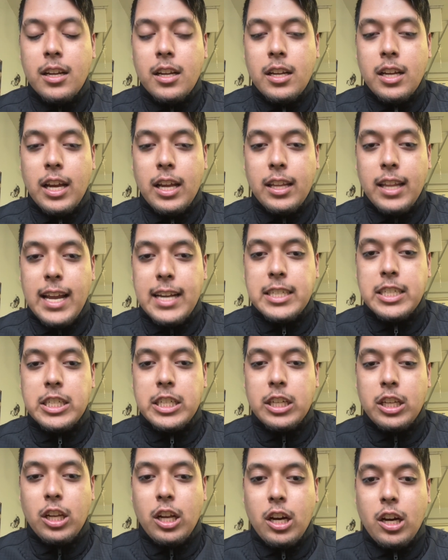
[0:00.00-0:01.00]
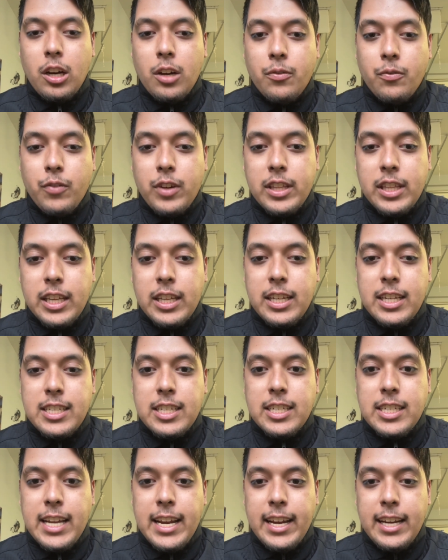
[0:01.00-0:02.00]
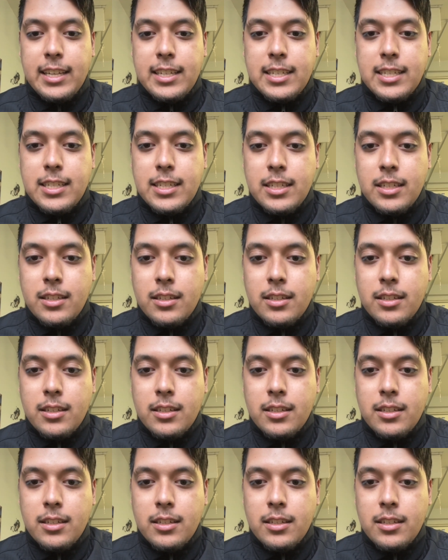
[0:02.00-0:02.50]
election law within the states.